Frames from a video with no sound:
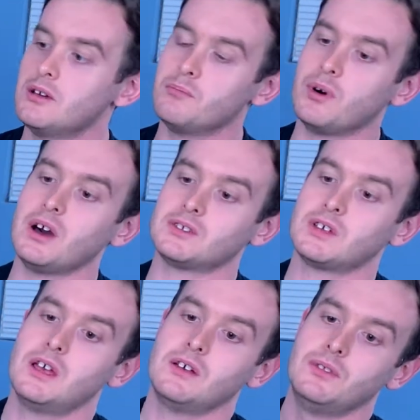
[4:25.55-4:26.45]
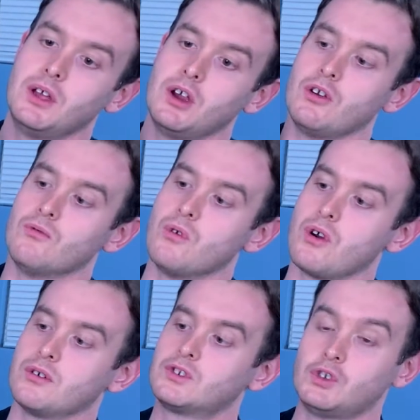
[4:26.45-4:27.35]
But there
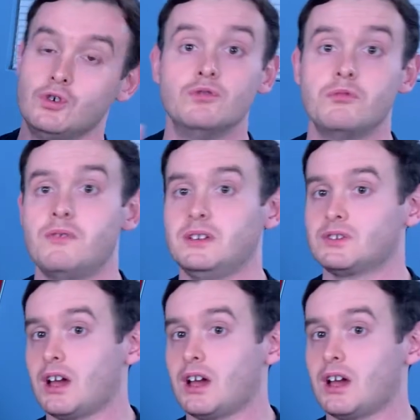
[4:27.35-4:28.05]
were two movies